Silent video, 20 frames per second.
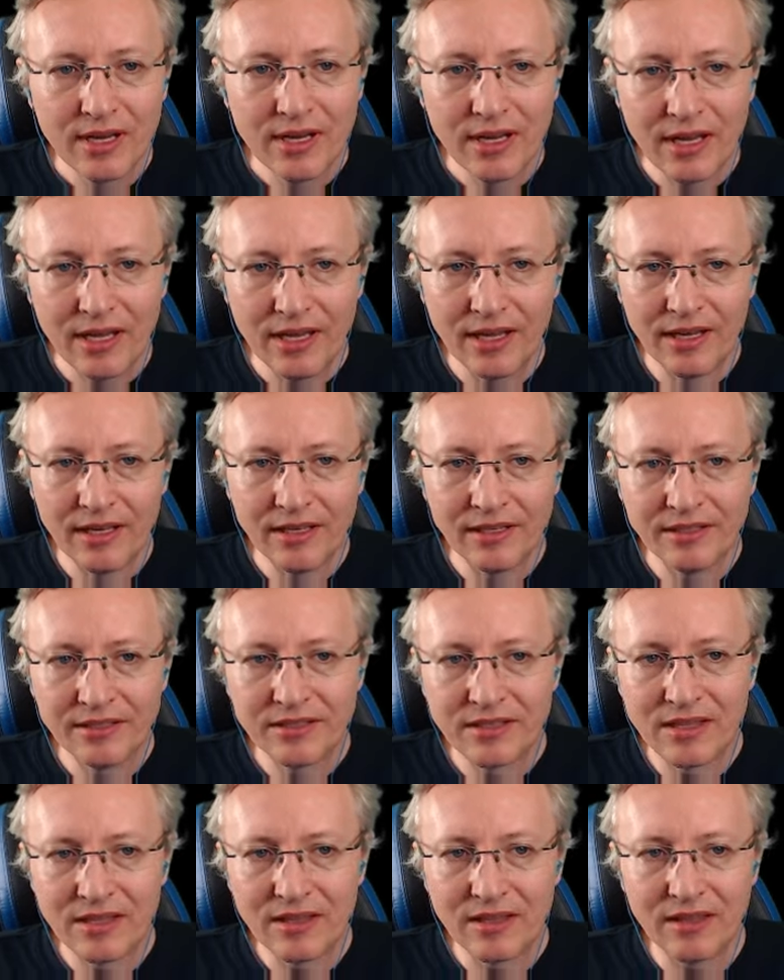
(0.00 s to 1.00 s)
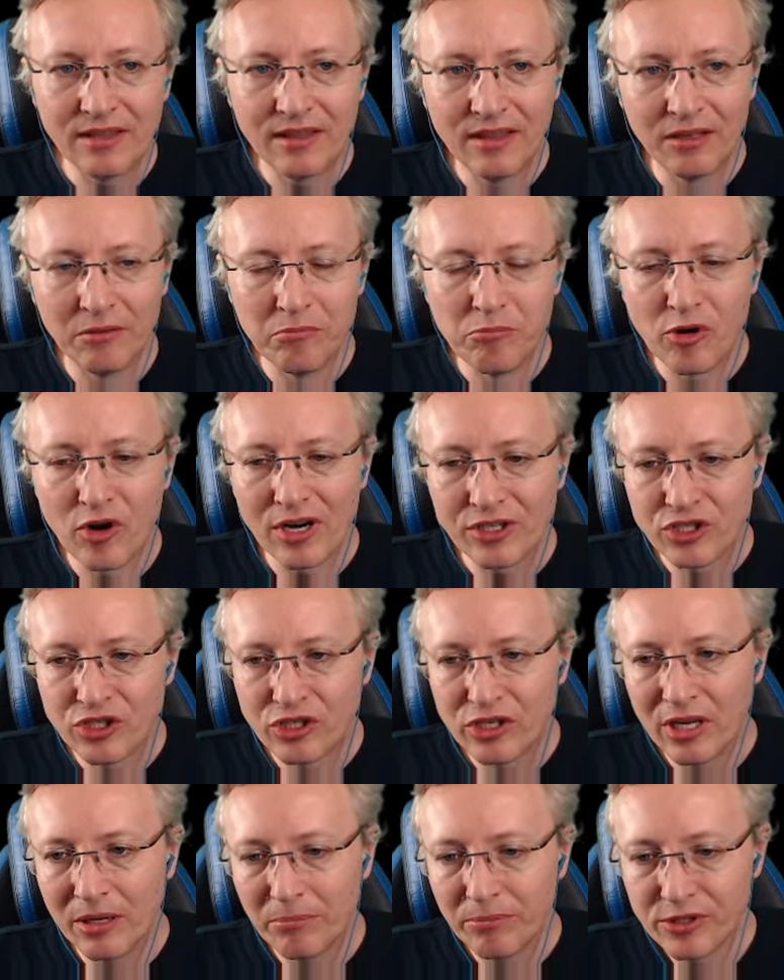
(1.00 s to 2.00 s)
is the brush
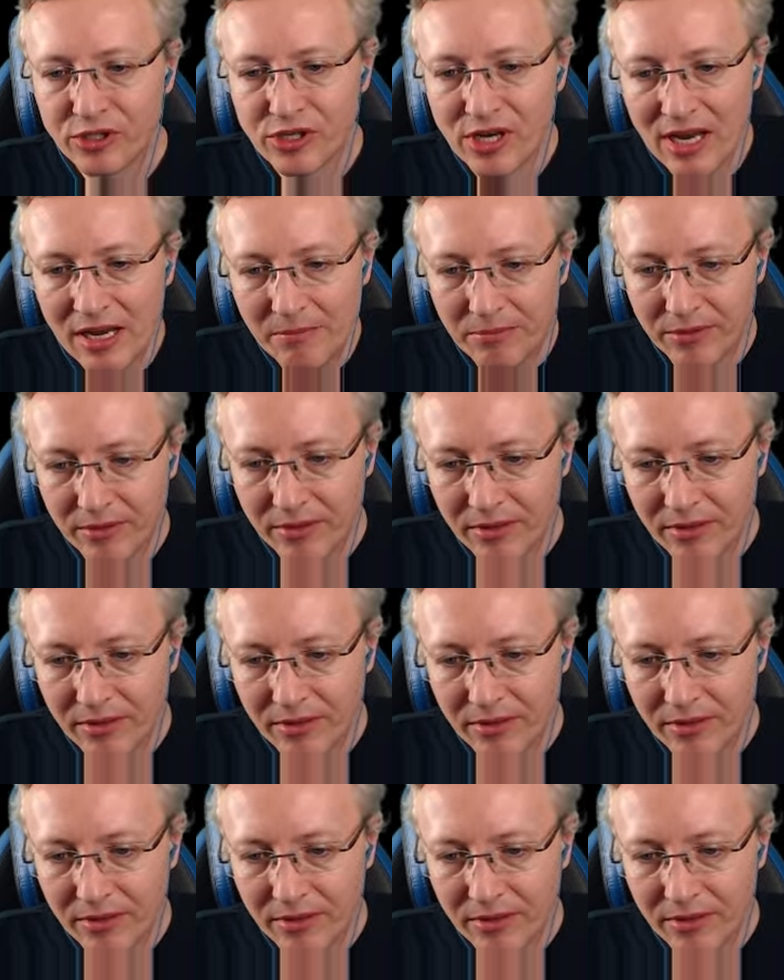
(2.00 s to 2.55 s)
tip shape.